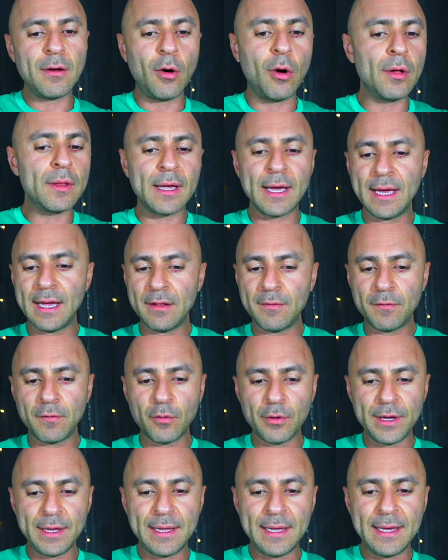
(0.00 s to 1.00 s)
all the
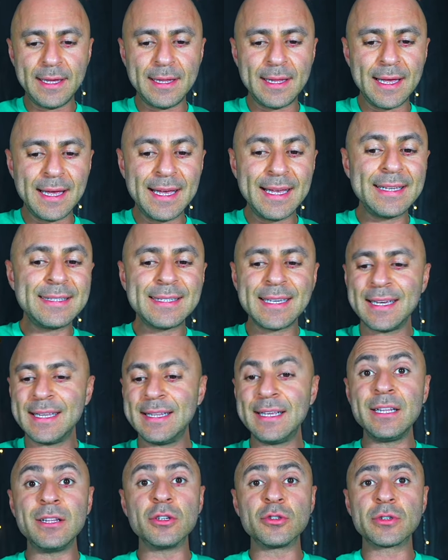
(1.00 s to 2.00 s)
info you need is in
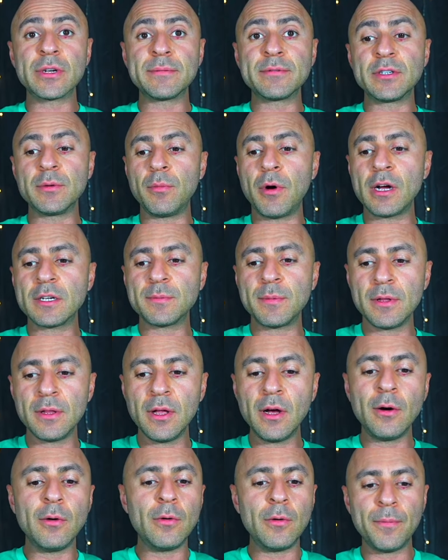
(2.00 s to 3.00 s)
the description box
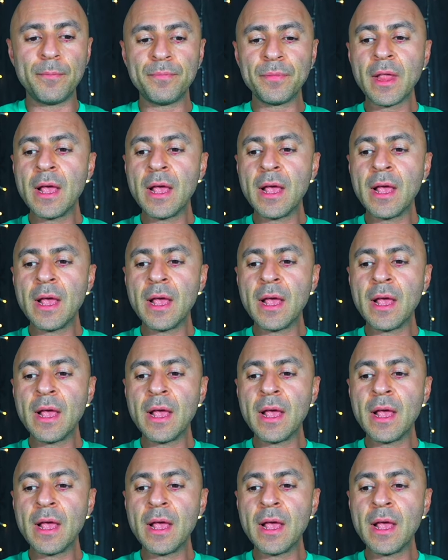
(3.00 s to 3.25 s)
below.